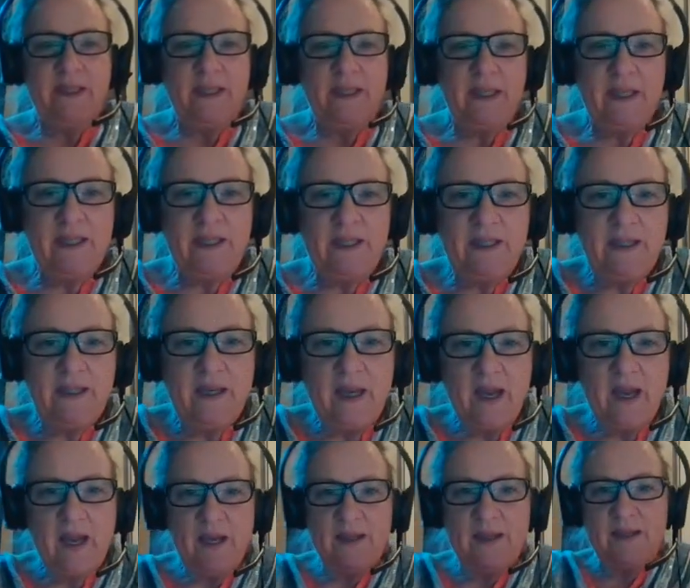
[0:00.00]
in
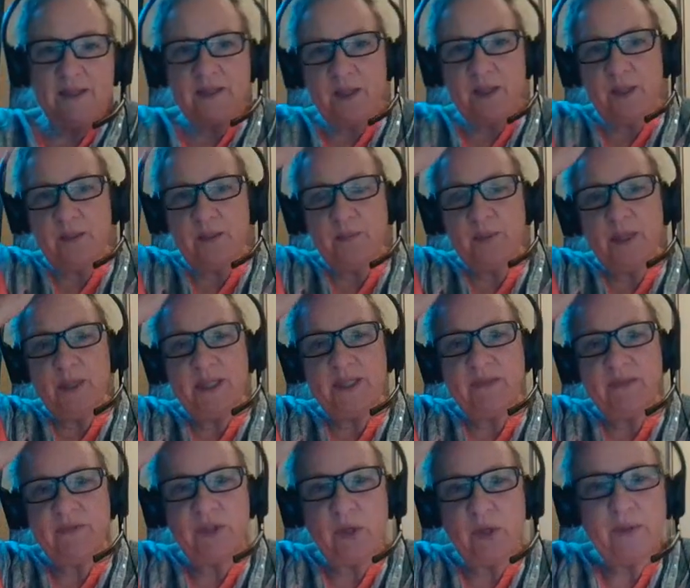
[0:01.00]
uh, certain breeds
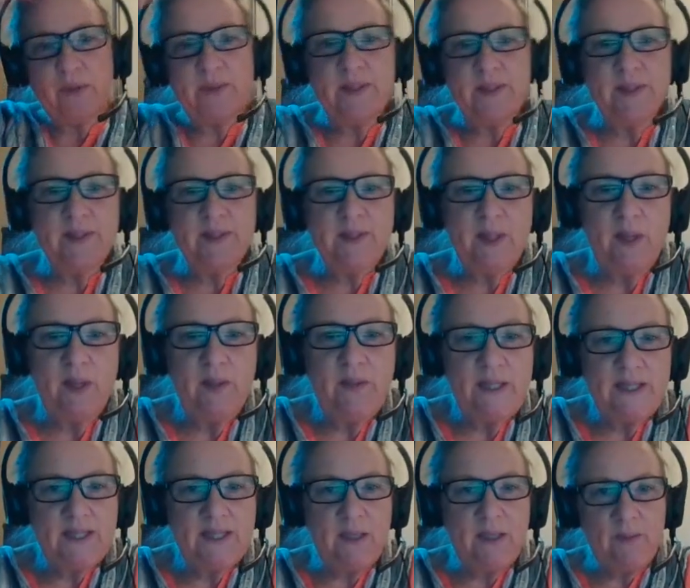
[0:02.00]
of dogs. And so
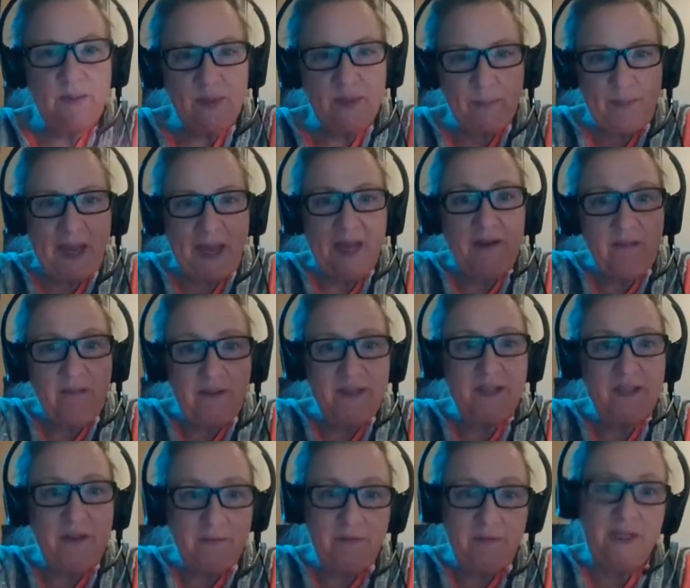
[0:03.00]
this it, the
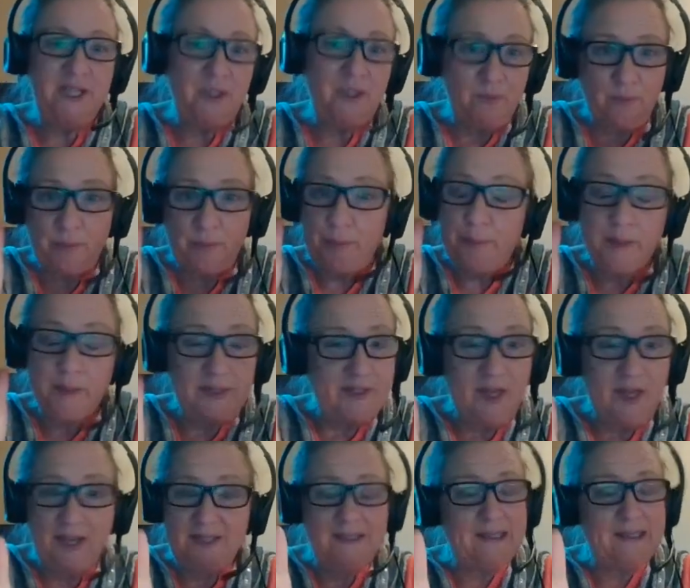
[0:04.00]
boundaries of the region were
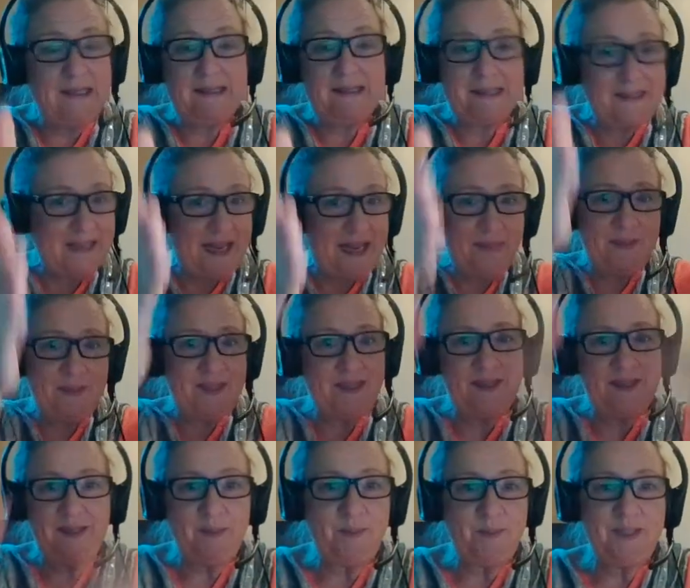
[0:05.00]
precisely the same as
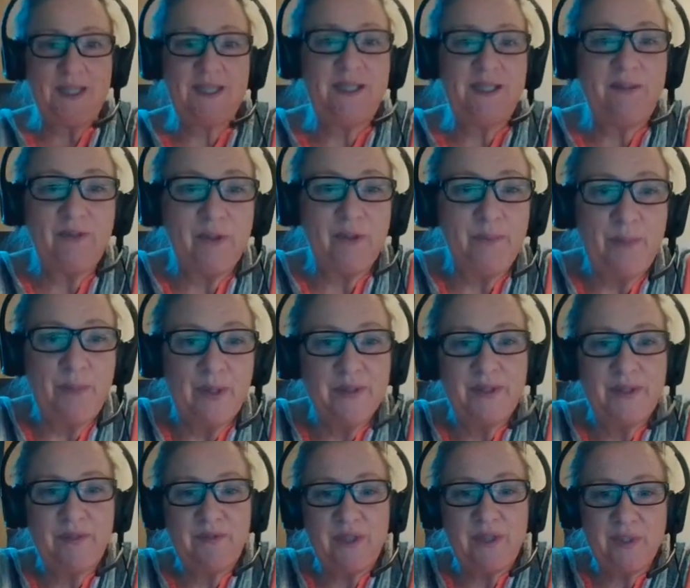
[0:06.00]
this obsessive
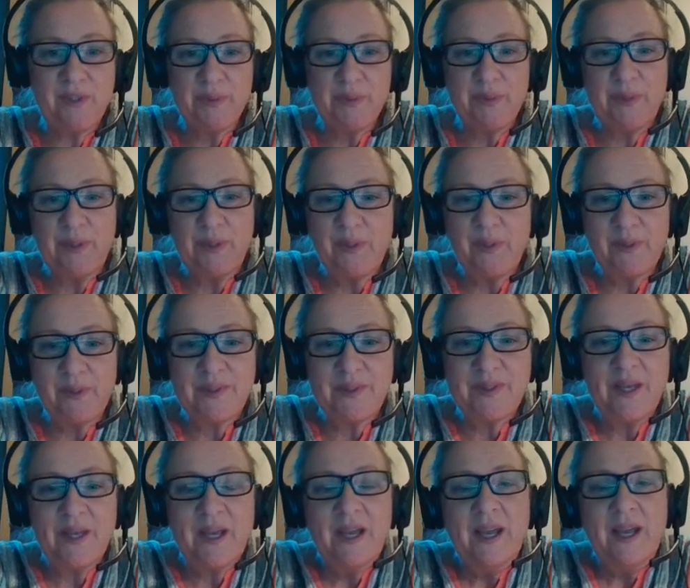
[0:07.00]
compulsive disorder locus.
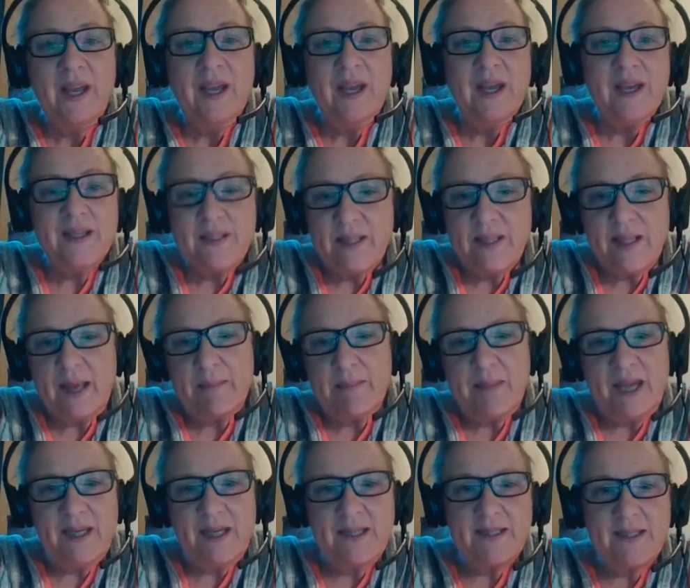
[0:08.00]
And so that
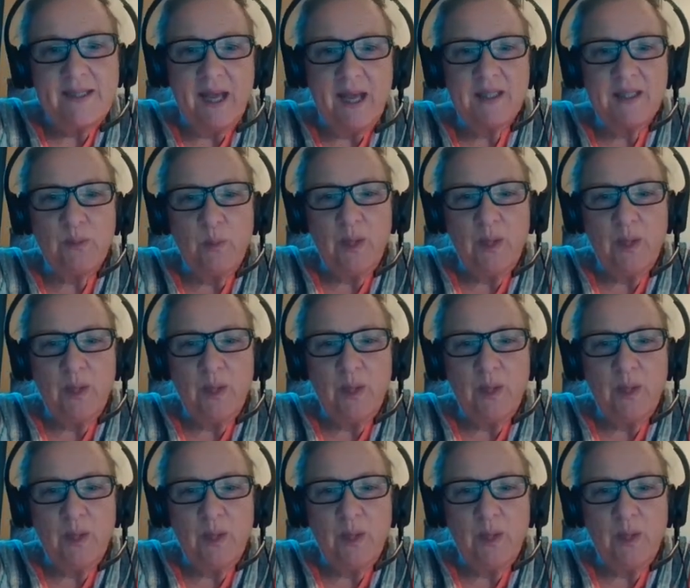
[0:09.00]
made us ask,